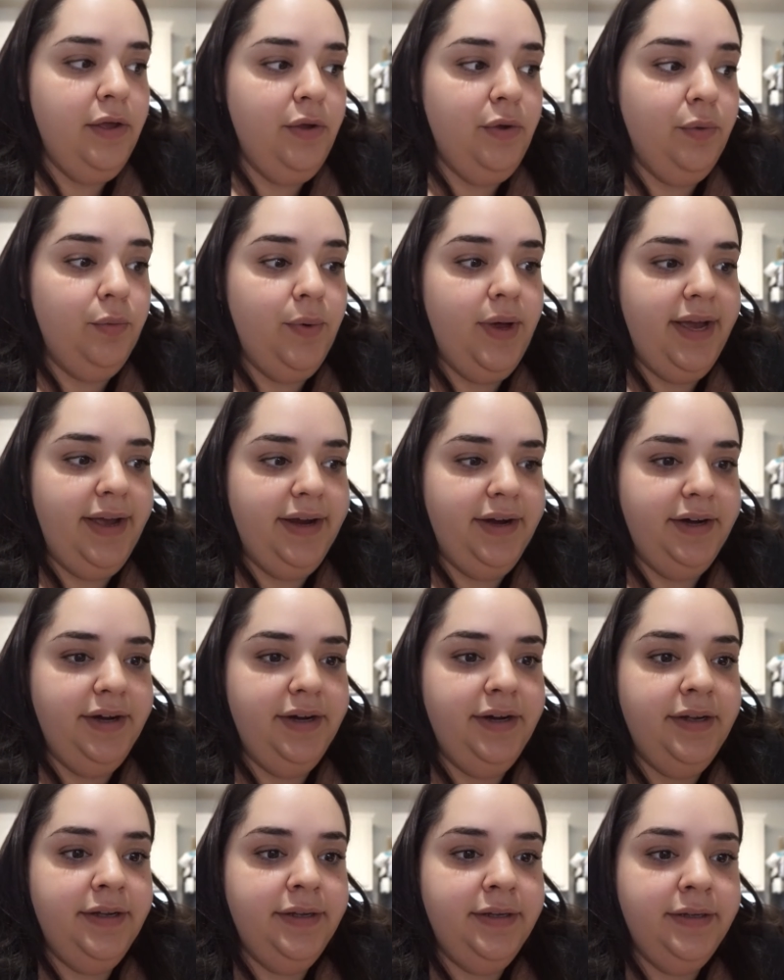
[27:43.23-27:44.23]

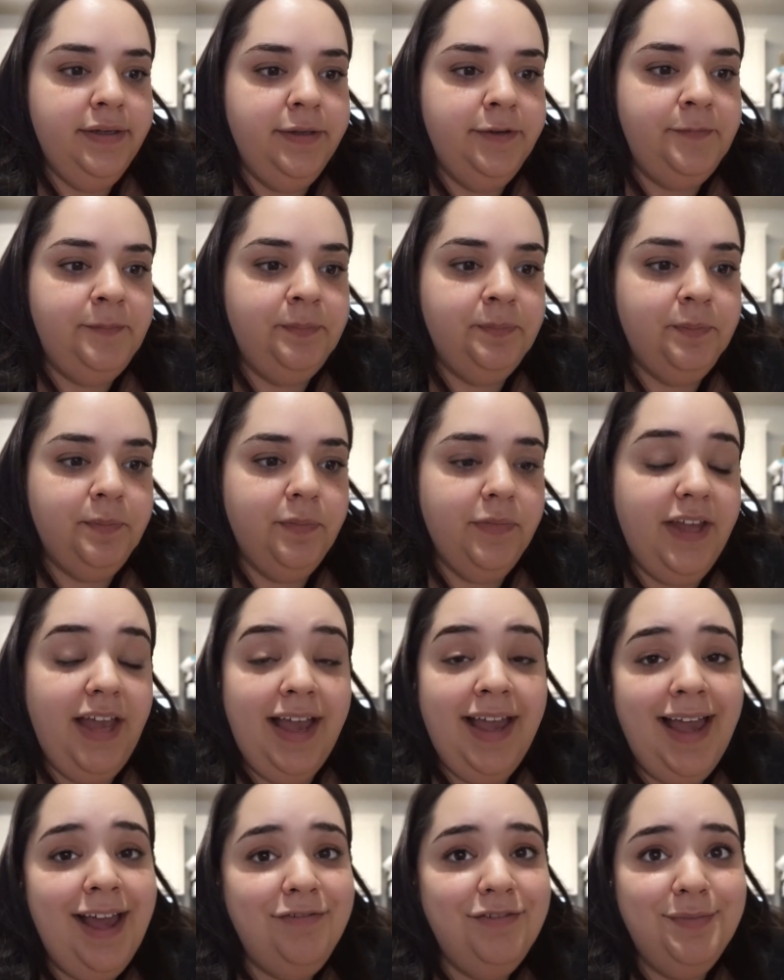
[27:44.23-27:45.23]
where I
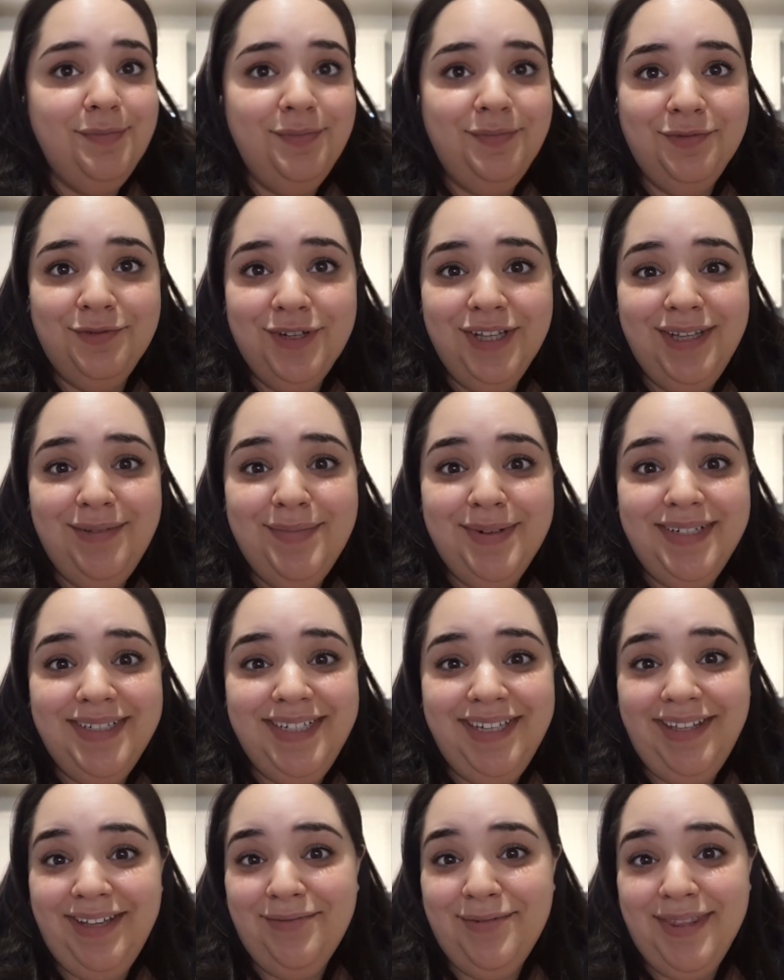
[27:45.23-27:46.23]
haven't really been
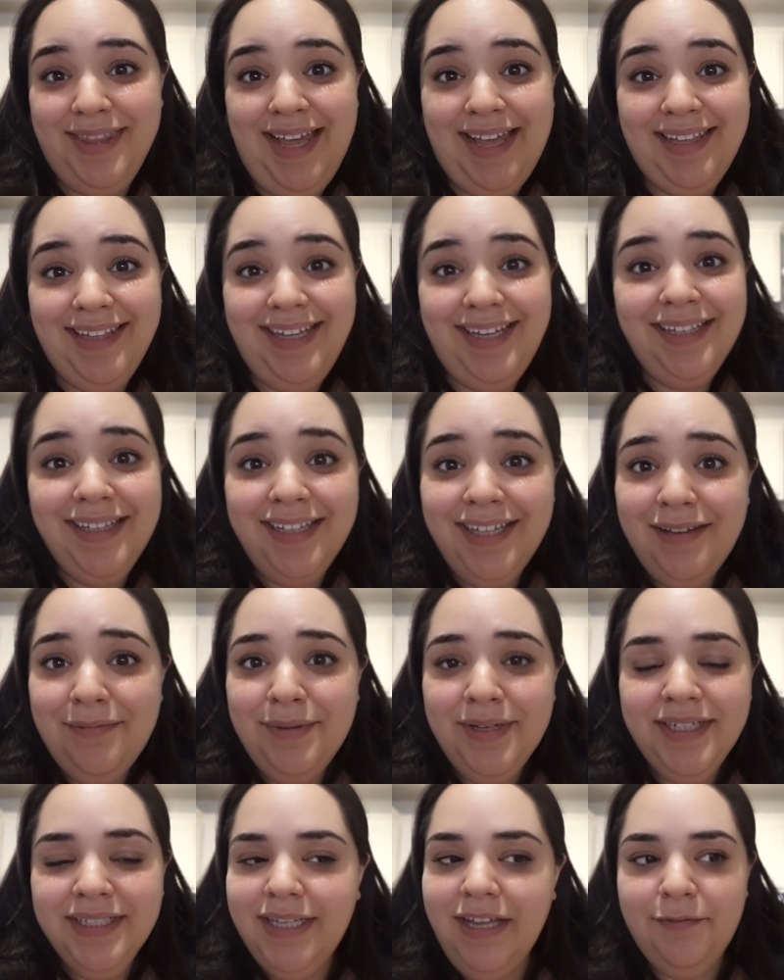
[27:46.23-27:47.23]
dealing with that lately
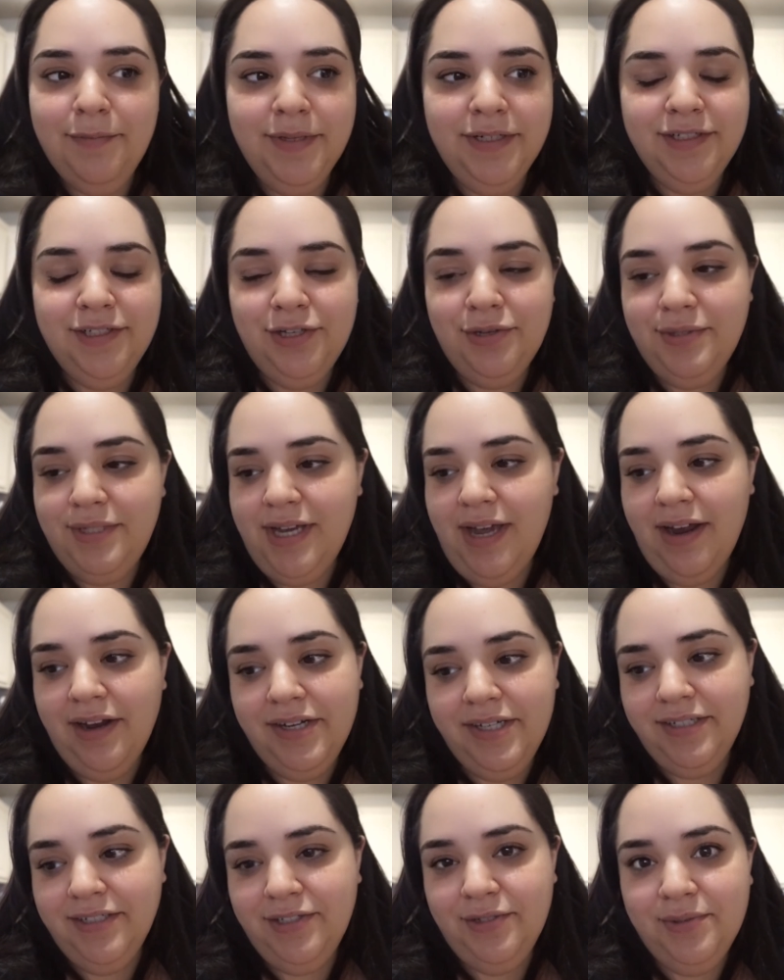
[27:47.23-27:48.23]
because I've been so tired
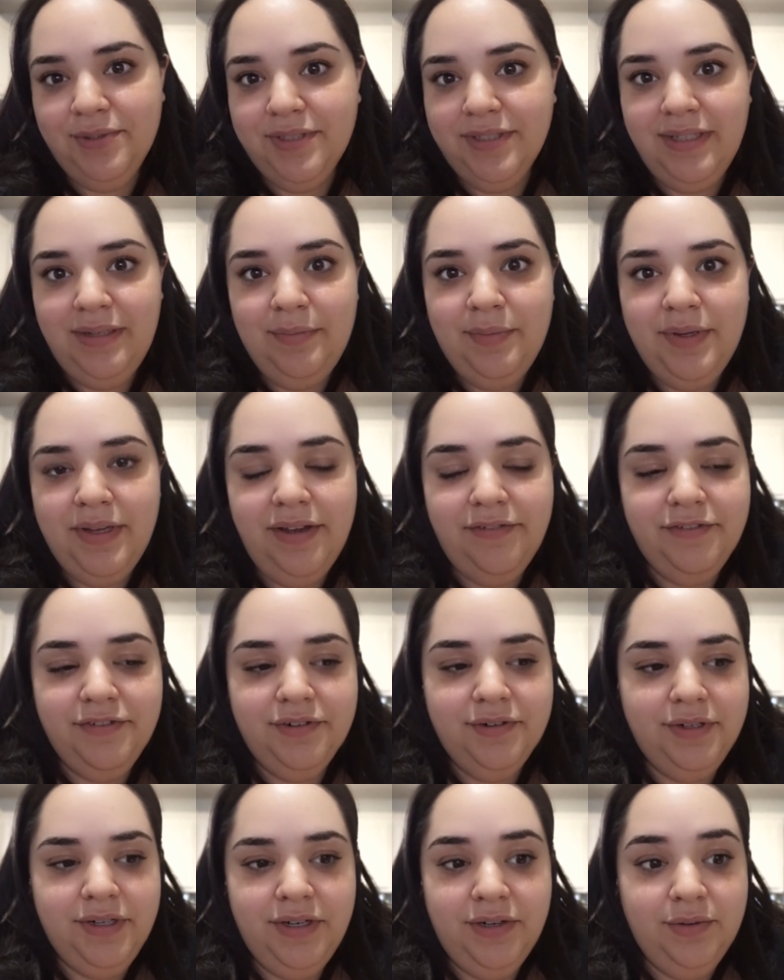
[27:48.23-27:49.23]
and so sleepy.
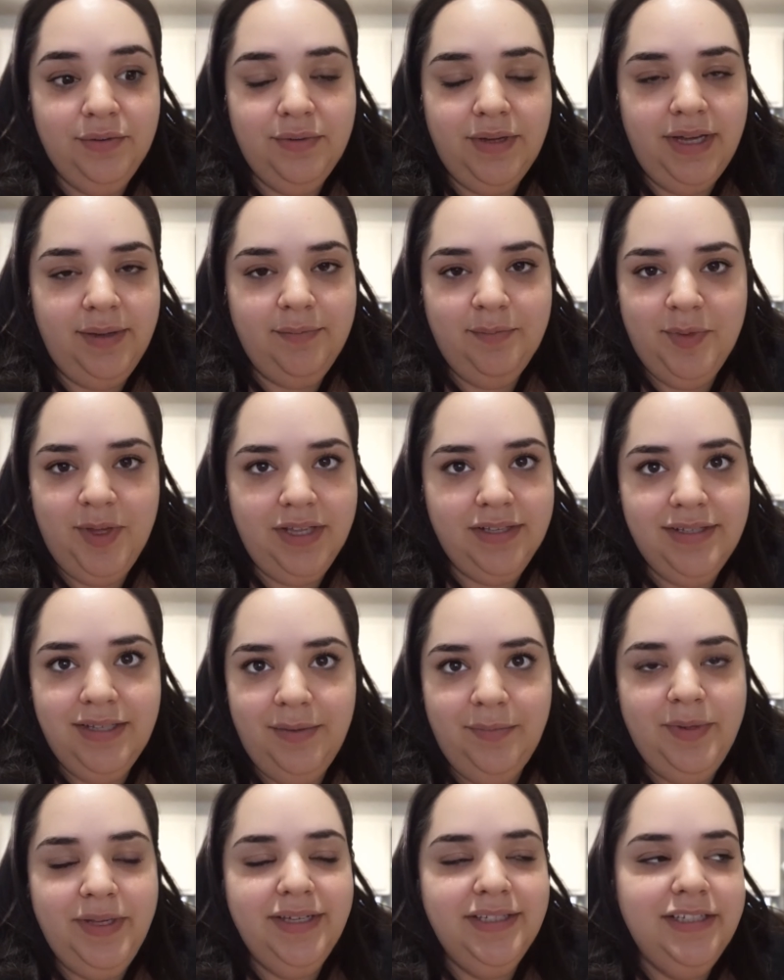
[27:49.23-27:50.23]
You know, I'm guessing
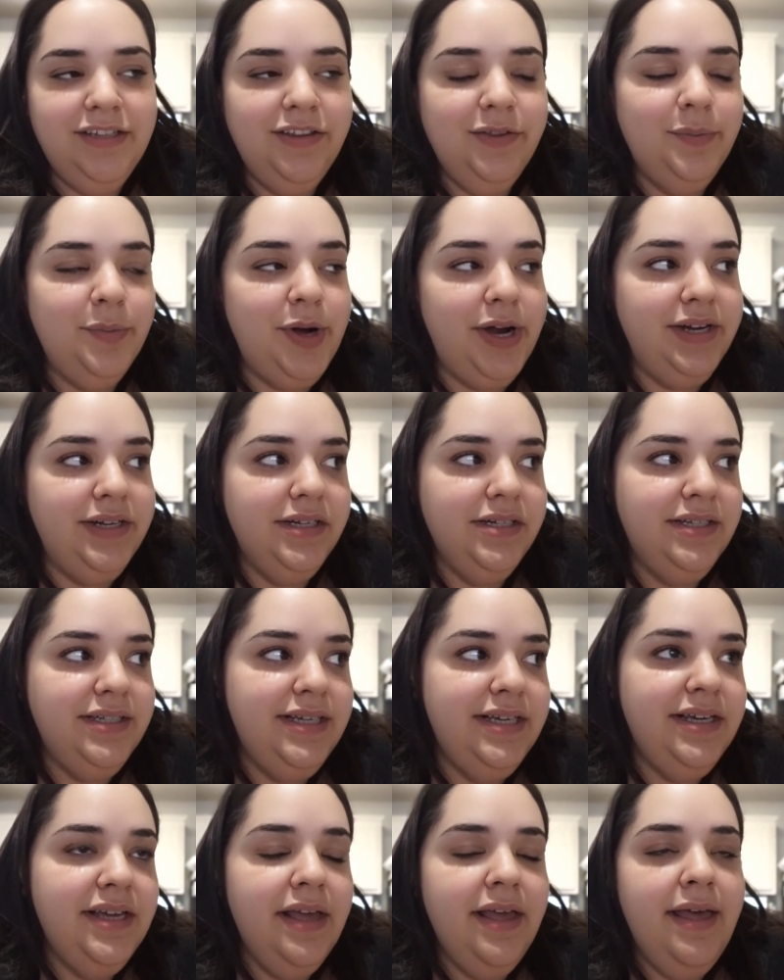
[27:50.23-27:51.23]
because of the
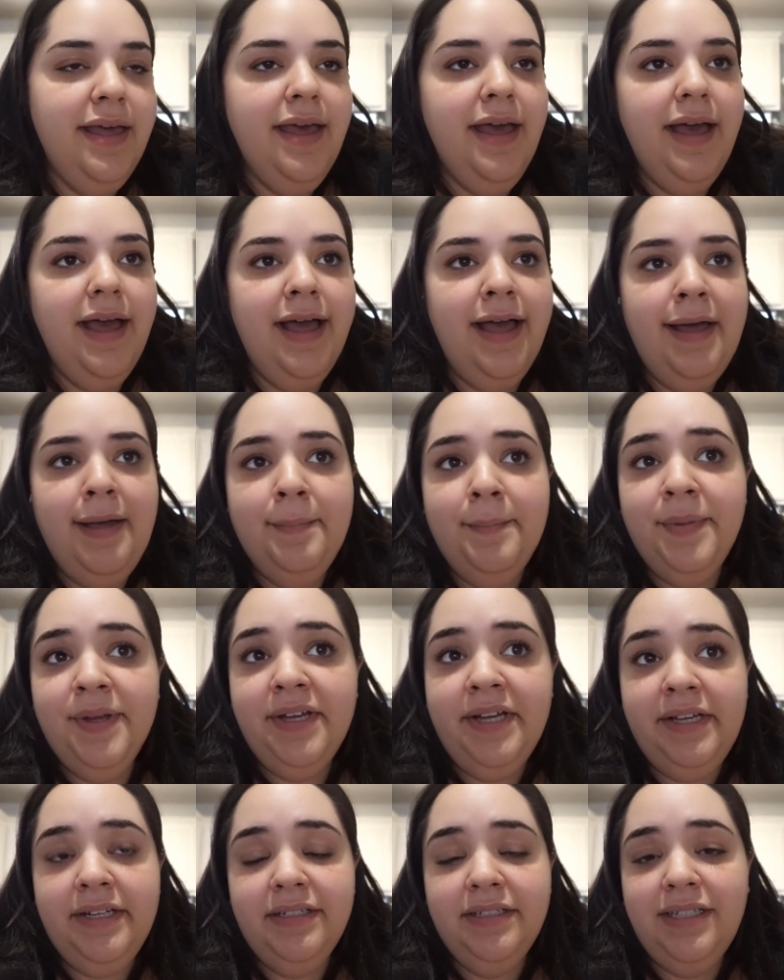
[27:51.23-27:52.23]
pregnancy.
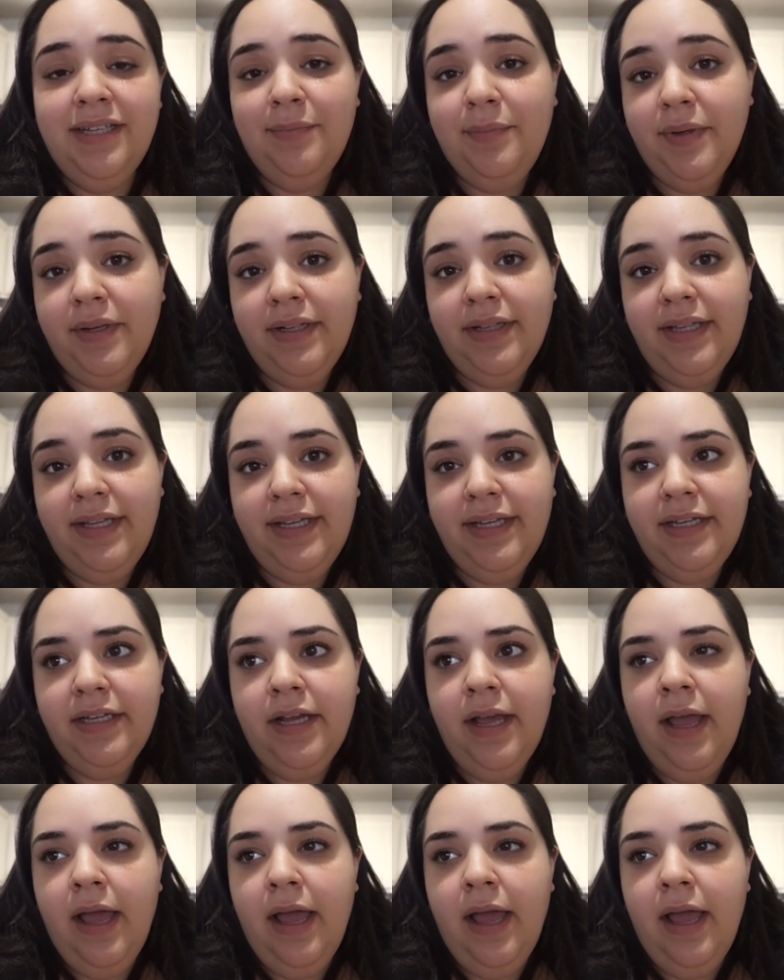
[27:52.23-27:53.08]
But typically